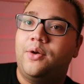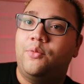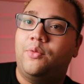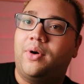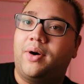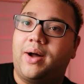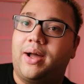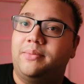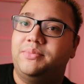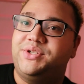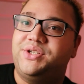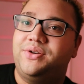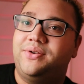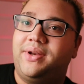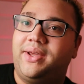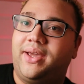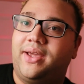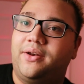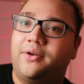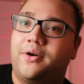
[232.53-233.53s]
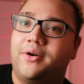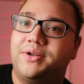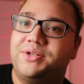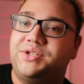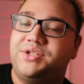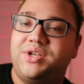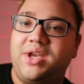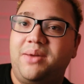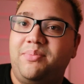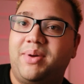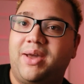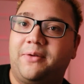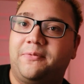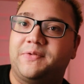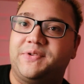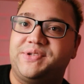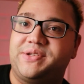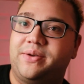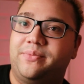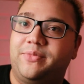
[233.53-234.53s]
well, I'm shooting in large JPEG
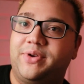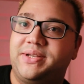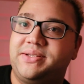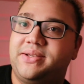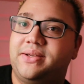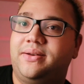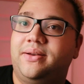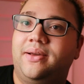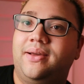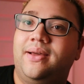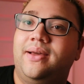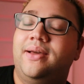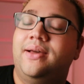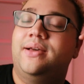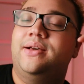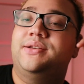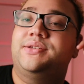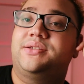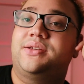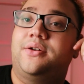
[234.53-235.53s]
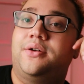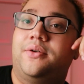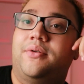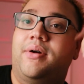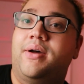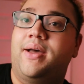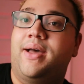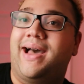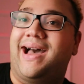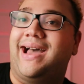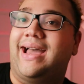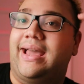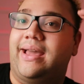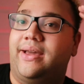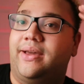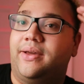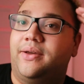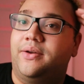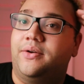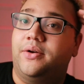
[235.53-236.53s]
for some reason. So
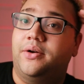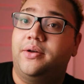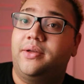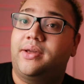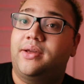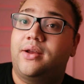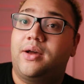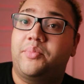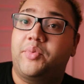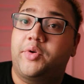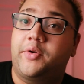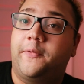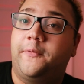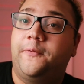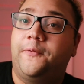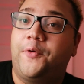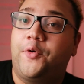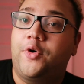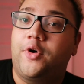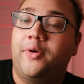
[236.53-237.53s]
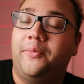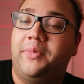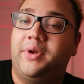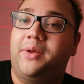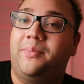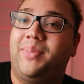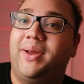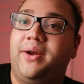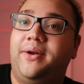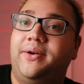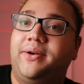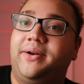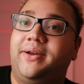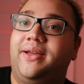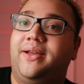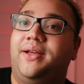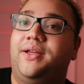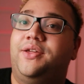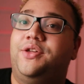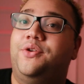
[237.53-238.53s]
I look it up on a forum, and
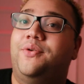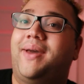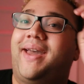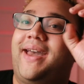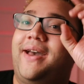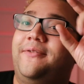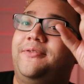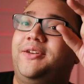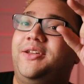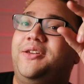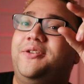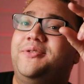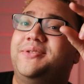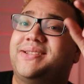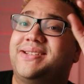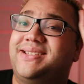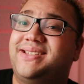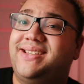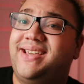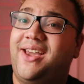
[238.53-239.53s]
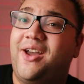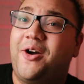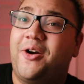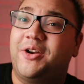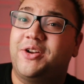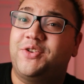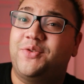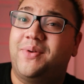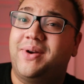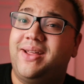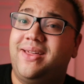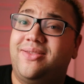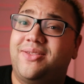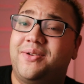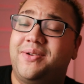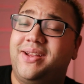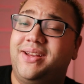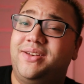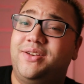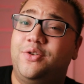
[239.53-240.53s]
apparently you have to use a
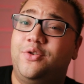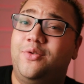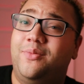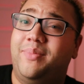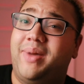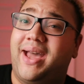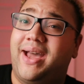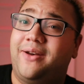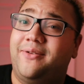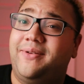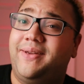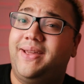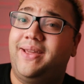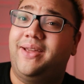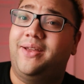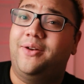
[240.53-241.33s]
CR2032 battery